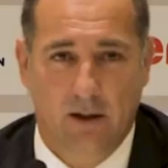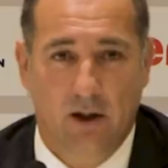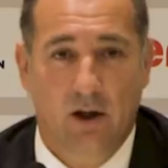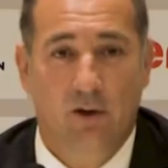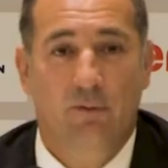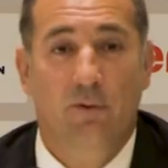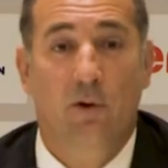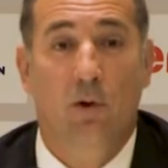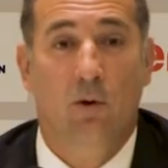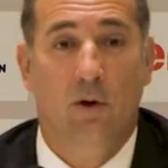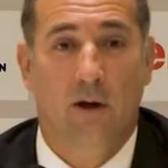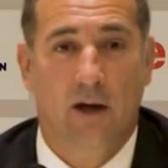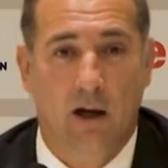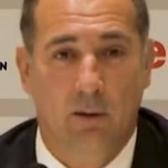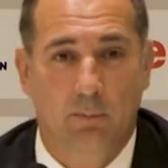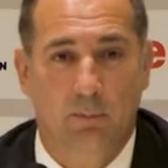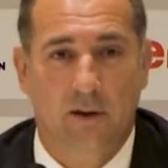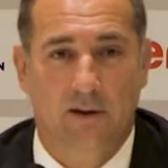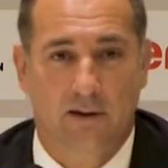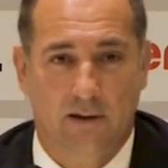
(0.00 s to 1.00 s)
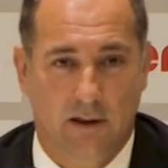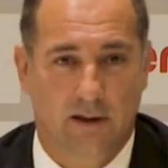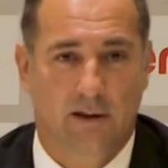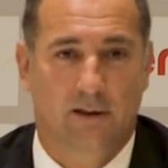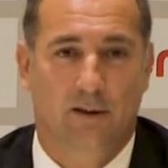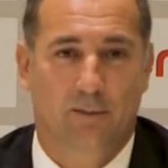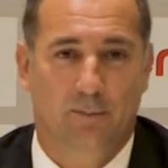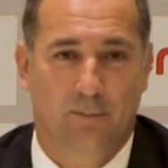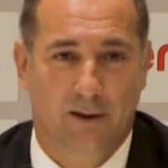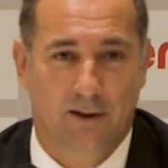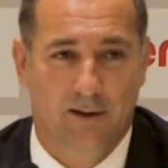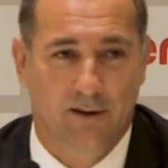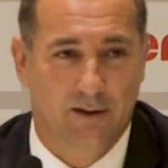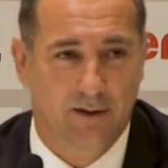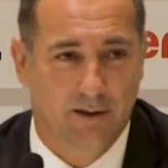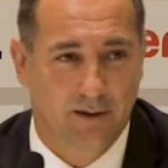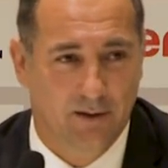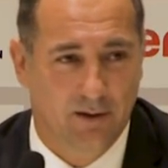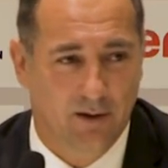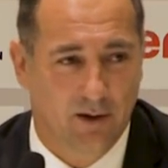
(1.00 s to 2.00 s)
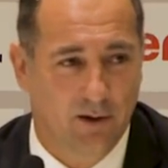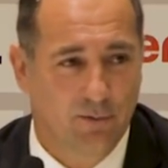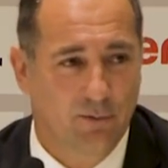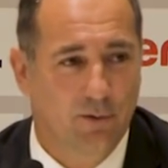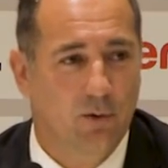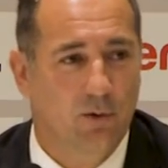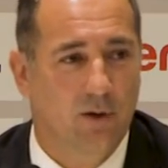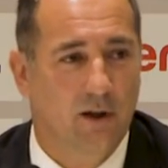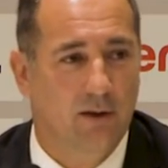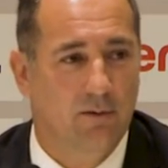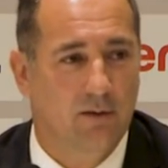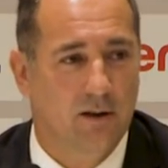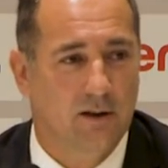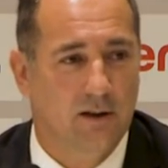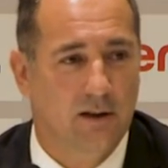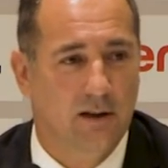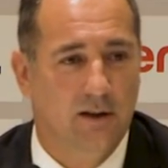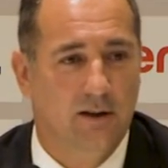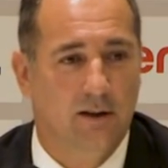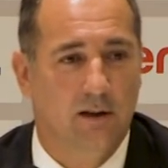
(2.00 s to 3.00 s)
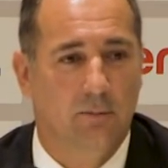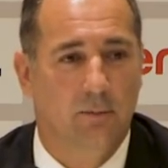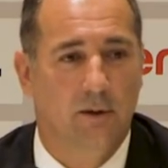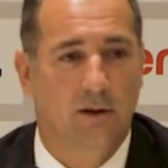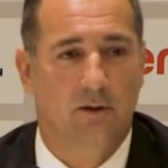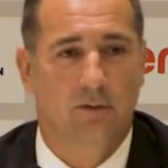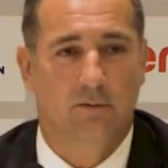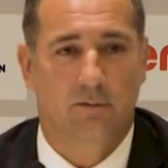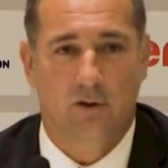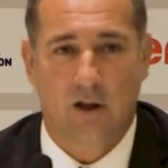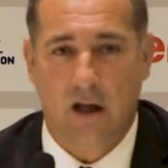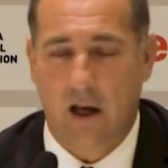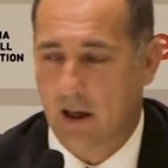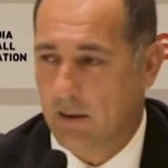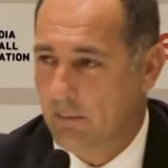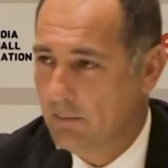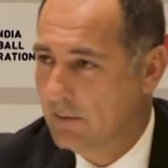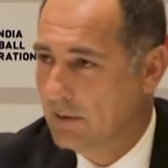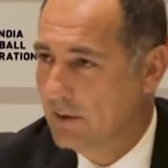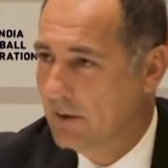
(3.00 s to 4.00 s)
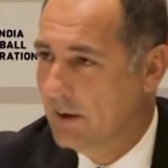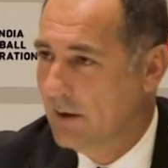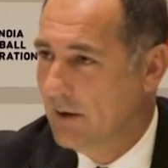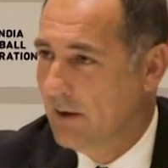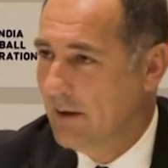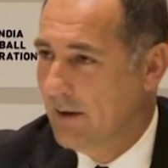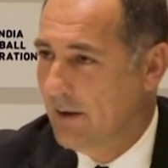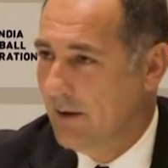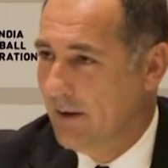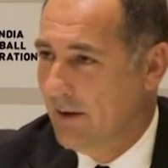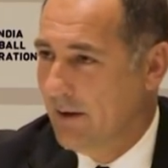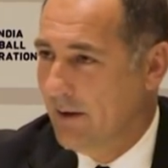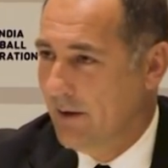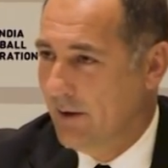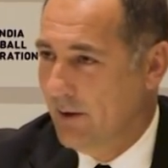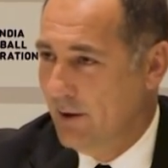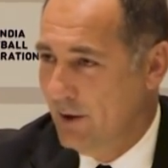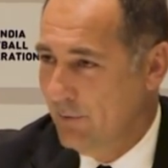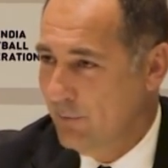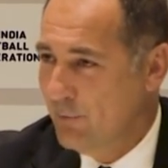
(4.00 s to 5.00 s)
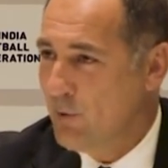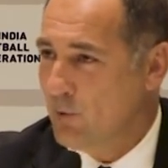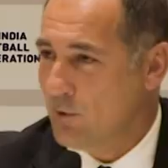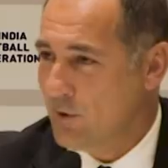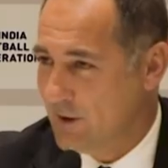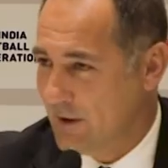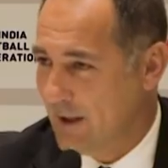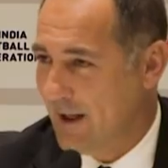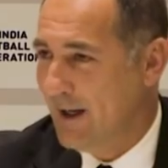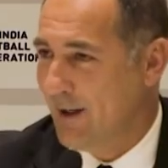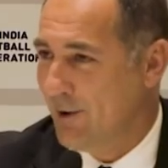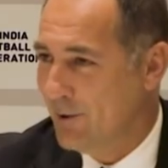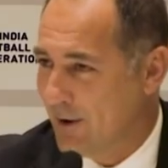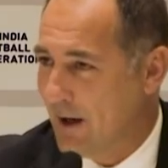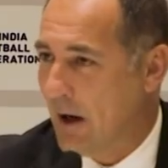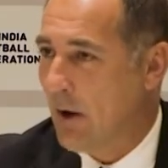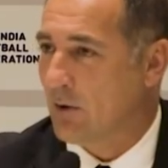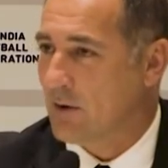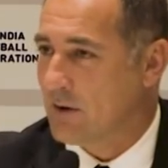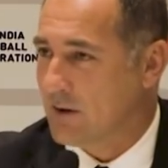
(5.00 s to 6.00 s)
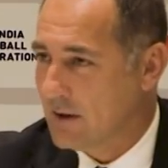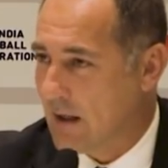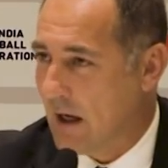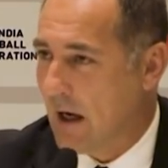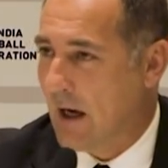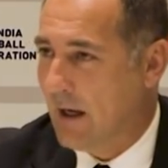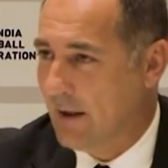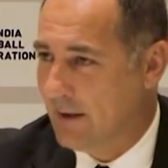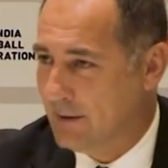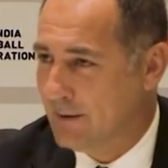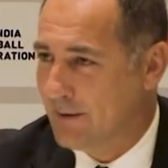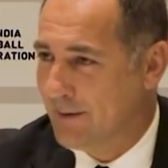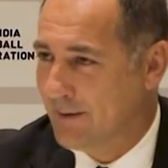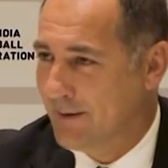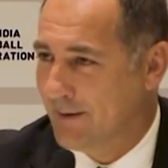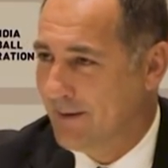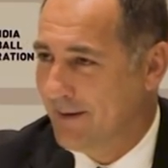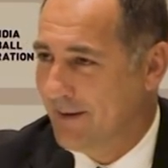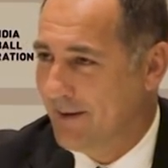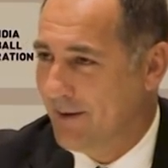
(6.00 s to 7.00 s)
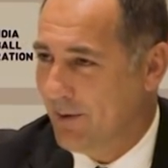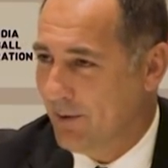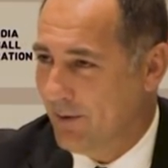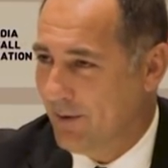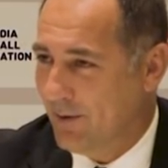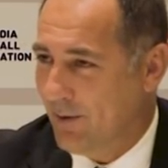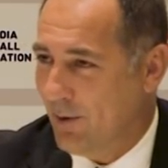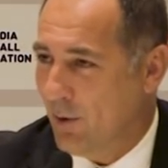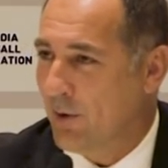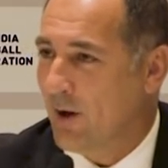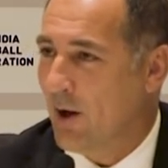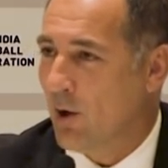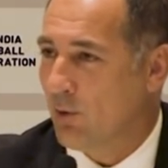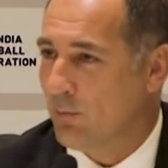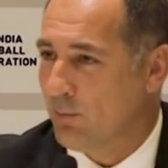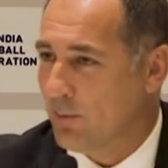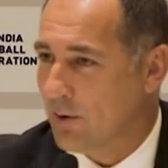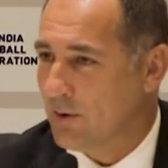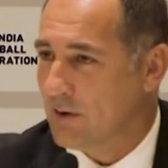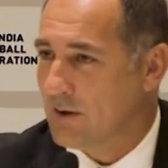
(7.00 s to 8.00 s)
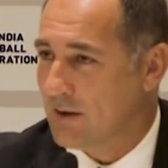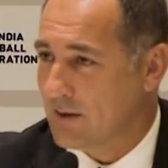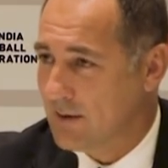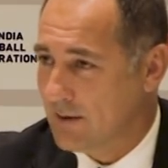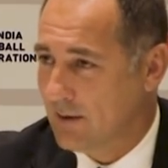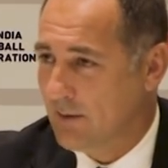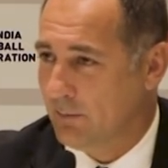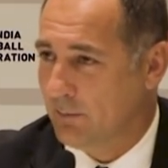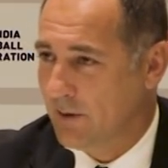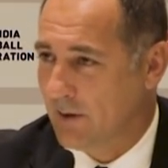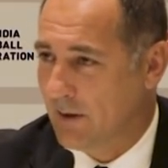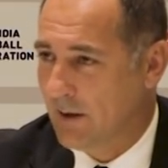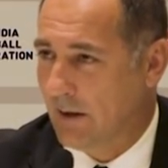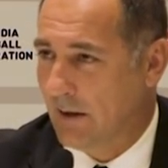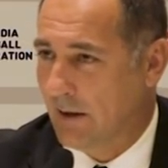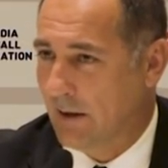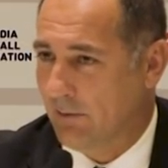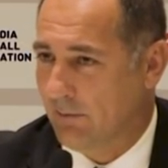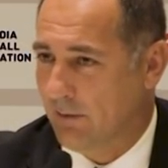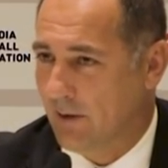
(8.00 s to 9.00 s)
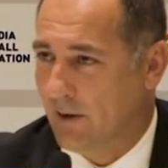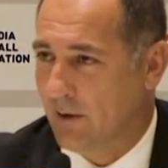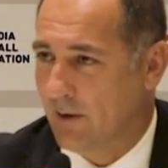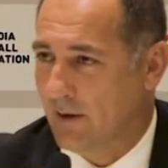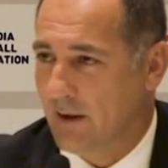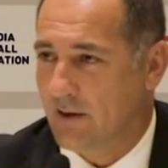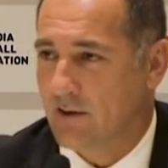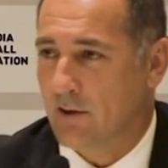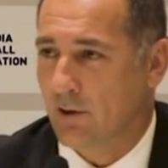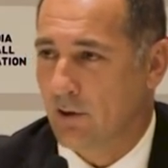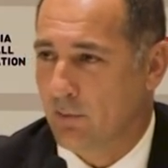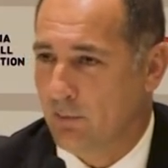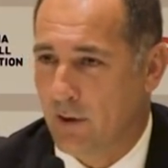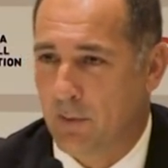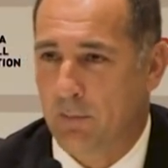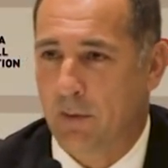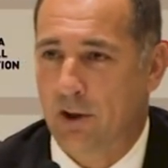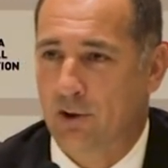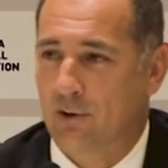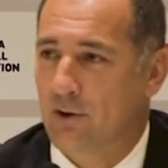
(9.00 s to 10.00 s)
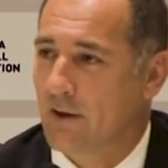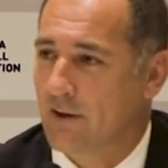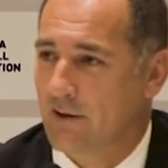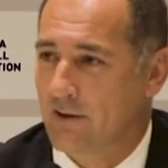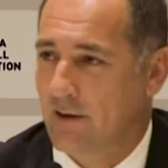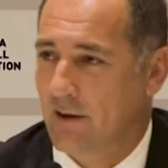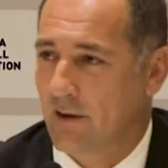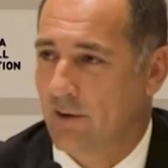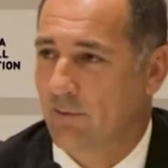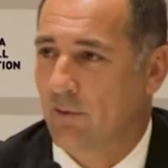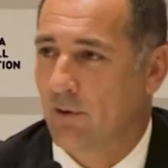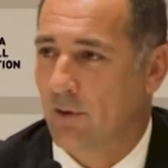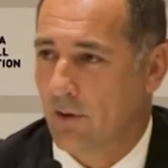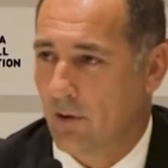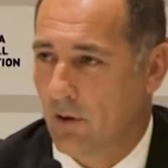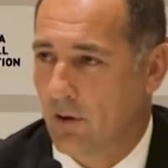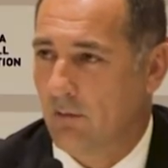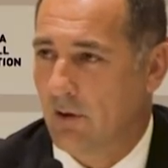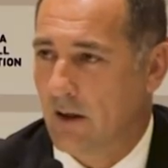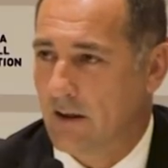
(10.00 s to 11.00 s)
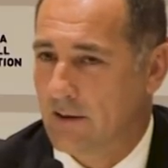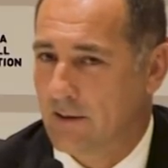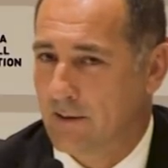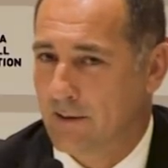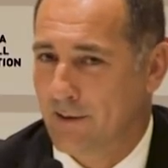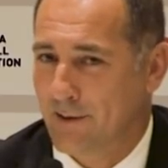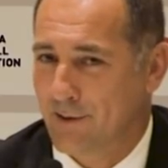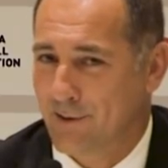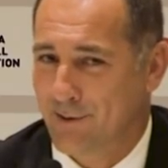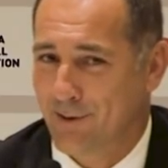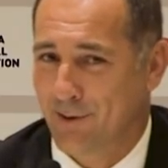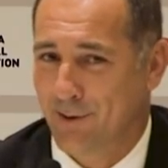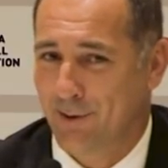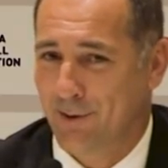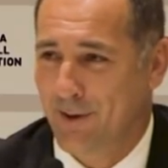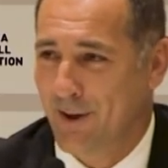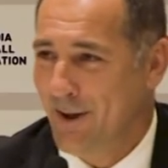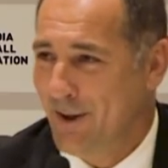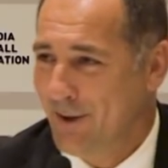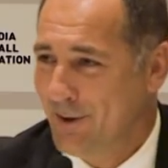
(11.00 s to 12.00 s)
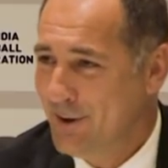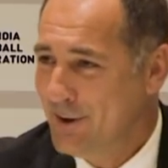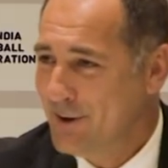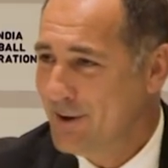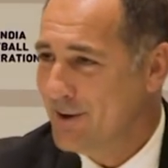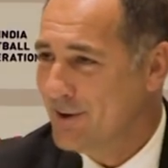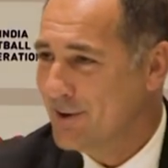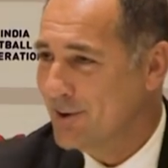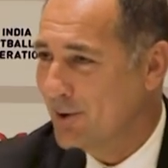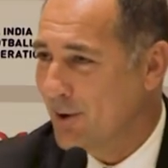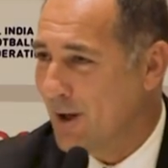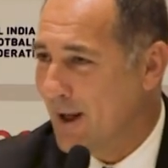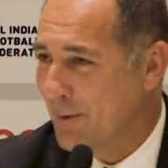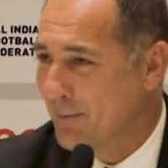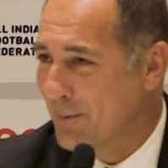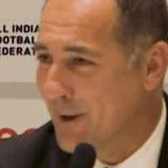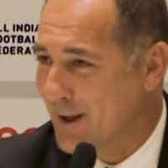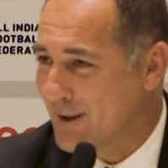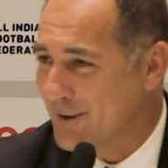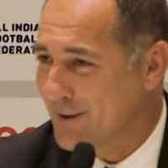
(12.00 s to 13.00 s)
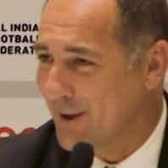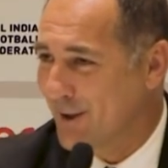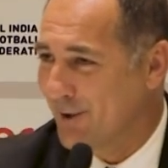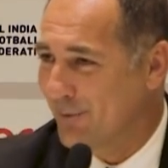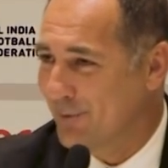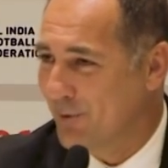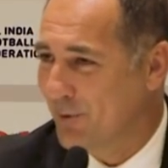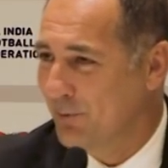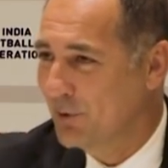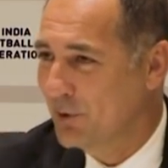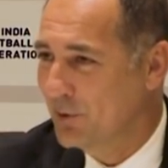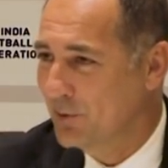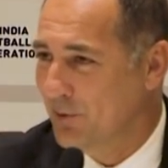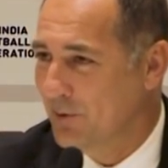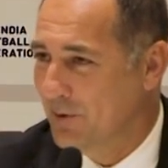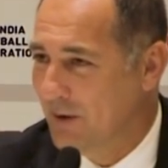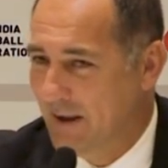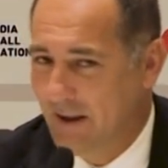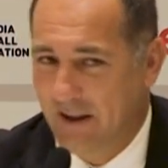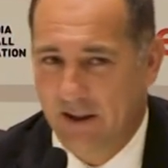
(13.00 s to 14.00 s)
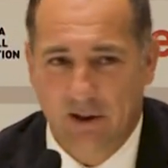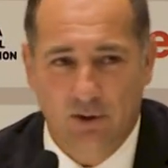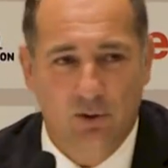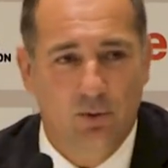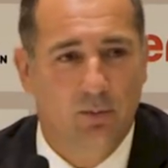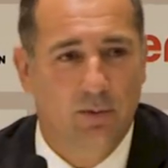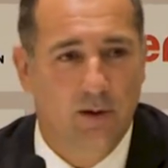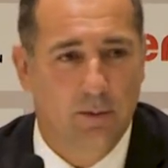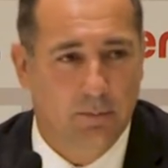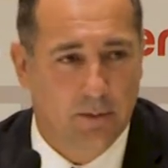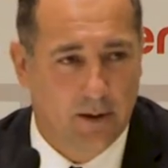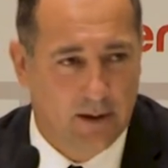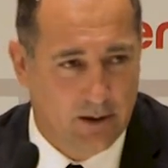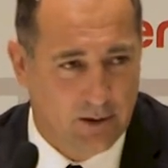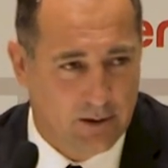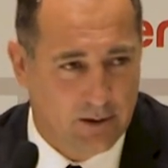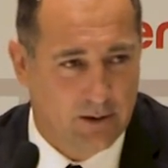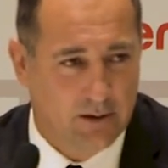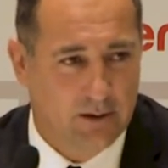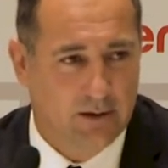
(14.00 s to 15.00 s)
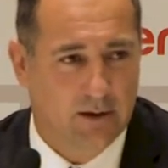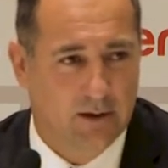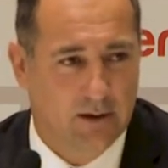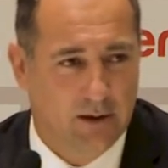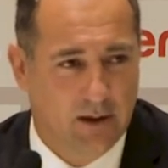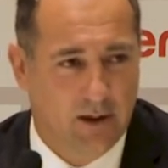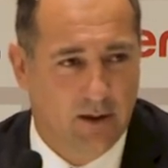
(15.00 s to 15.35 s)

If you help us a little bit, if you give us a little bit of time, if you stay on our side, on our process at the beginning, it's gonna be much easier for all of us. So this is all I'm asking from you, to be patient.